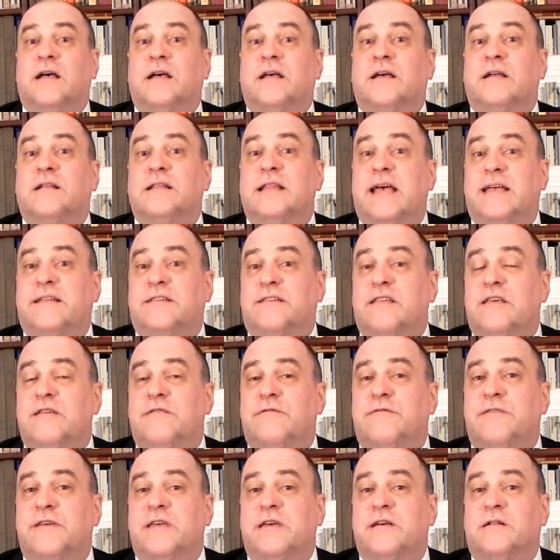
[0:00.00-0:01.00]
collecting
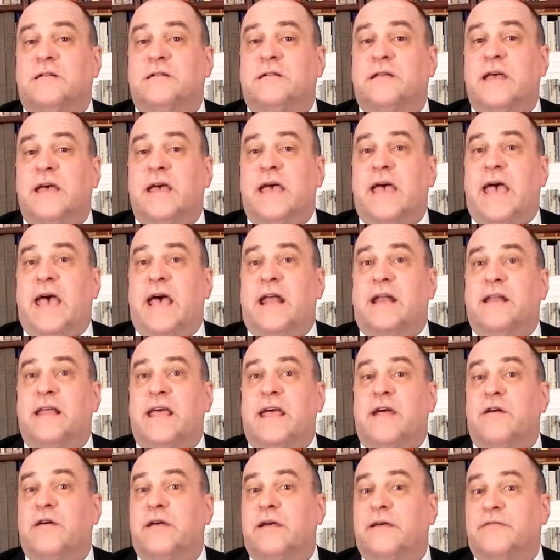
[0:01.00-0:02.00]
field and
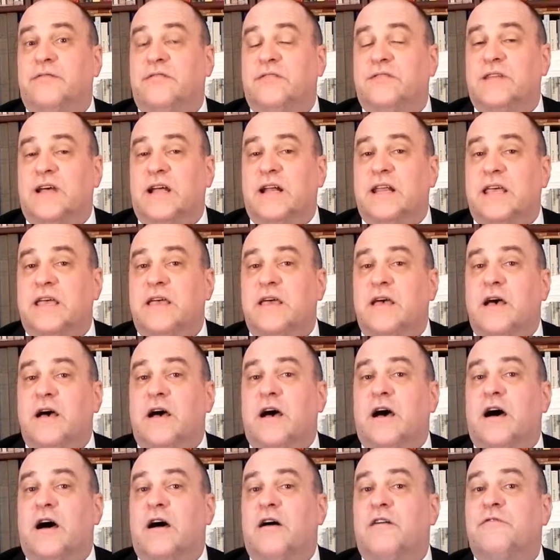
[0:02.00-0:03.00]
area of study
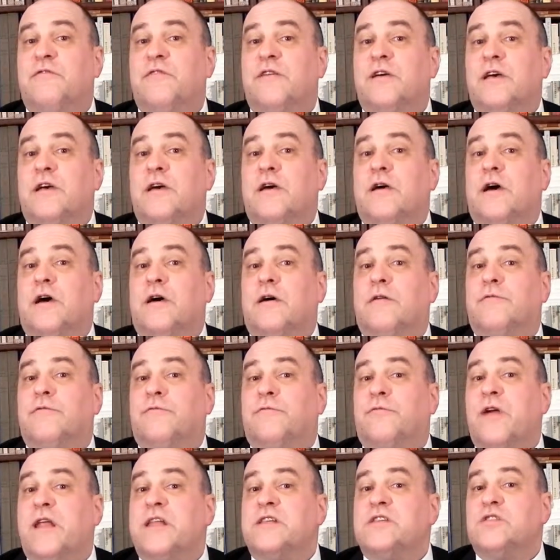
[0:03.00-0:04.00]
of
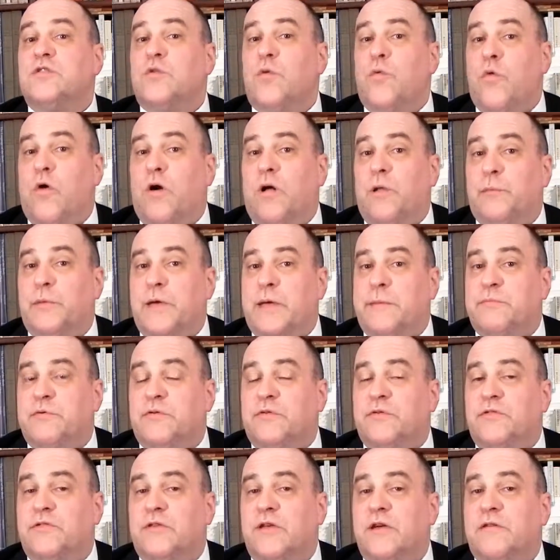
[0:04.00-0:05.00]
French
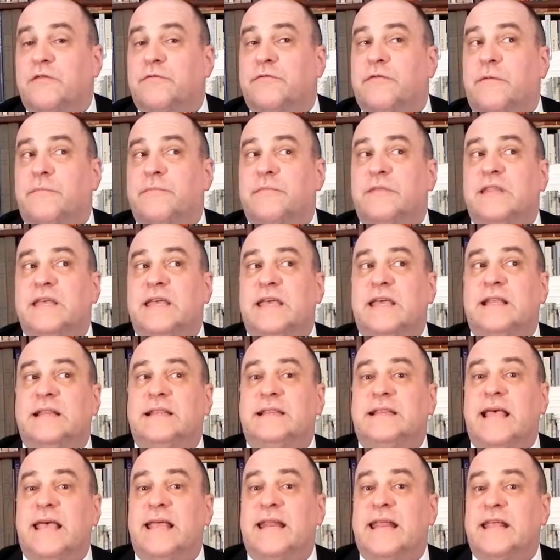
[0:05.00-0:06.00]
wallpapers from the
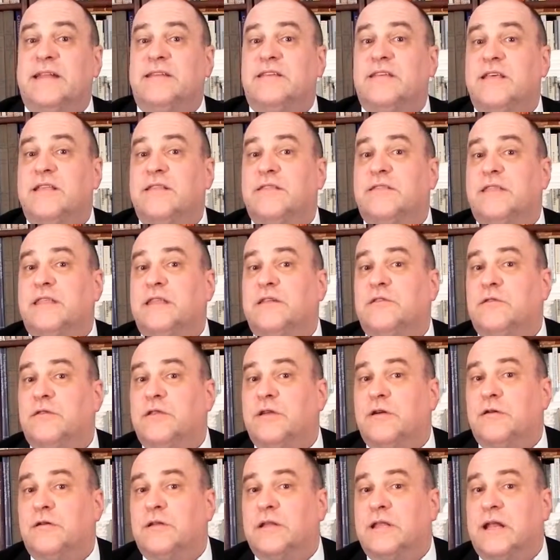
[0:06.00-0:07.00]
late 18th into
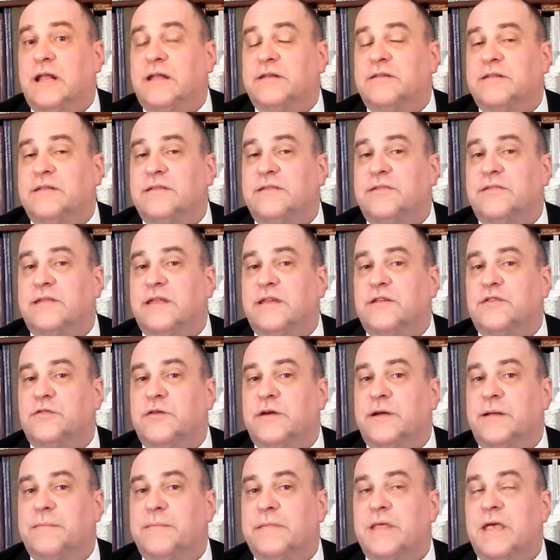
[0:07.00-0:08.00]
the early 19th
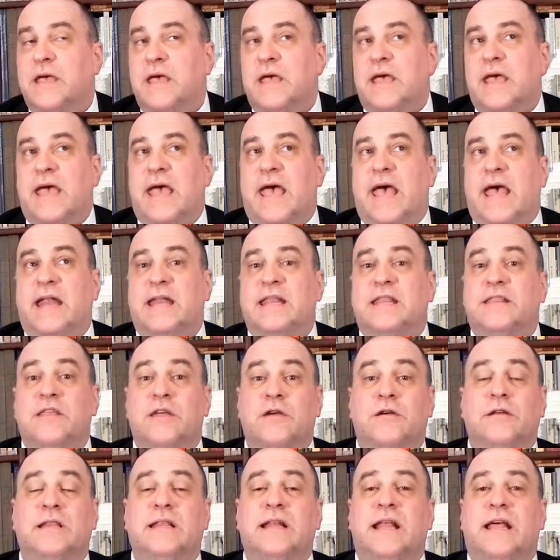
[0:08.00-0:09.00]
century. And in
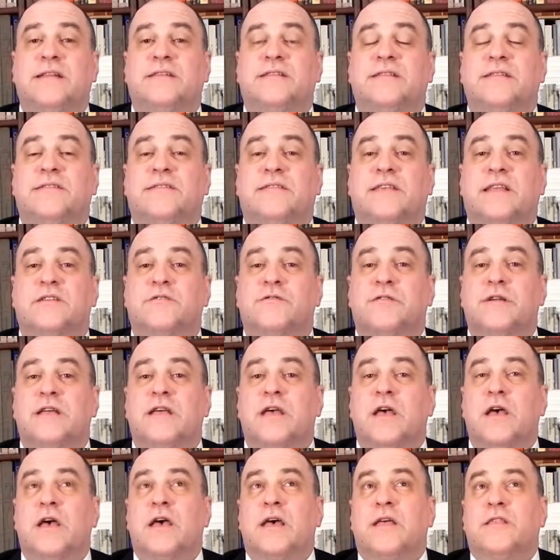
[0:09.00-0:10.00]
the early 19th
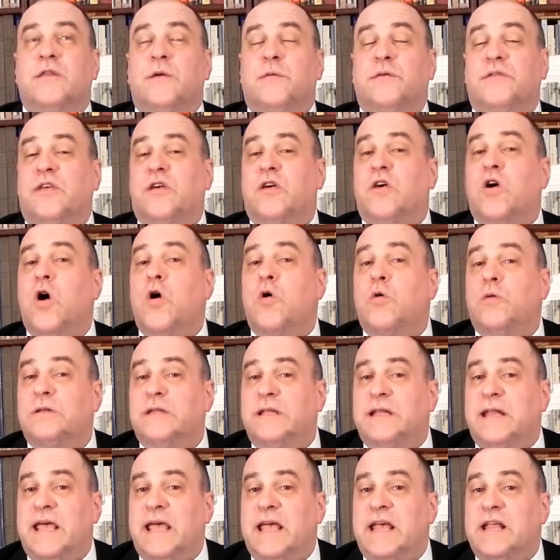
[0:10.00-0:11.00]
century, there was a
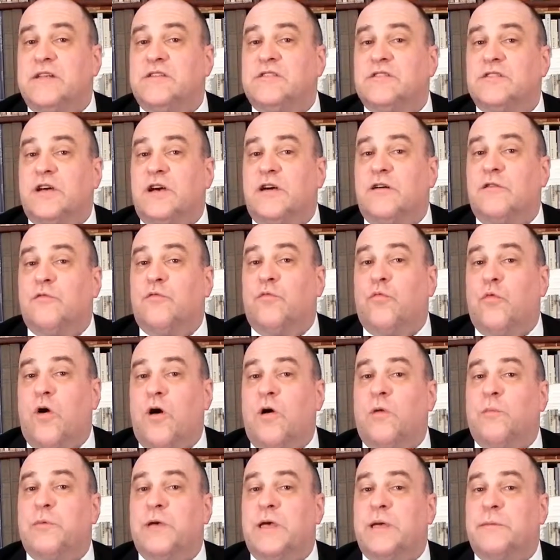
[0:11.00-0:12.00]
golden age of
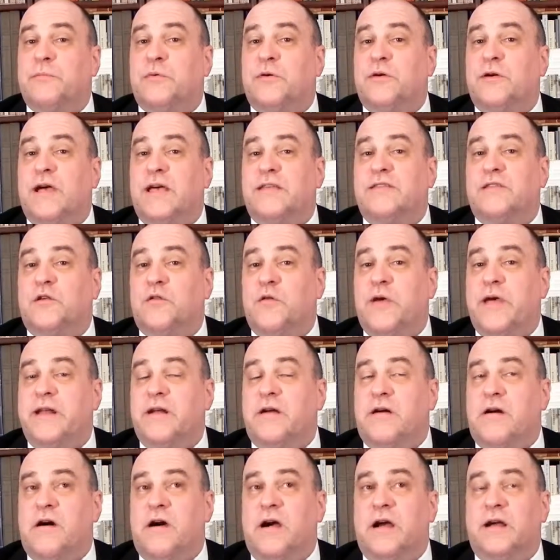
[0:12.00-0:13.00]
wallpaper as a great
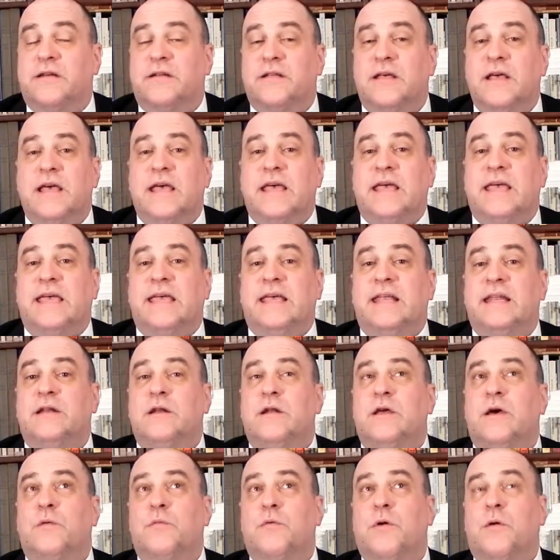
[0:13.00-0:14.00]
art
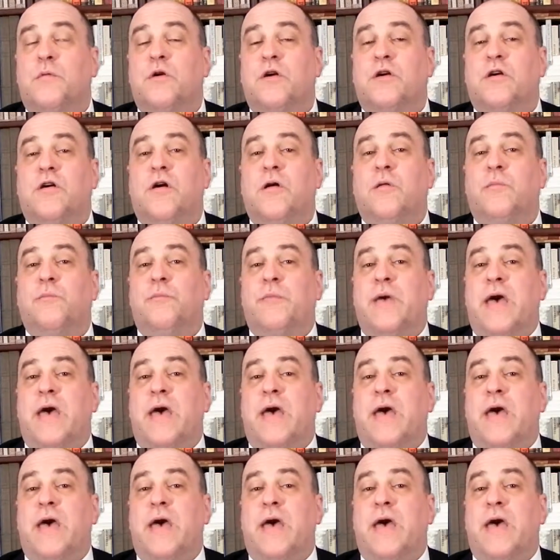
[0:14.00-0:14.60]
in what were called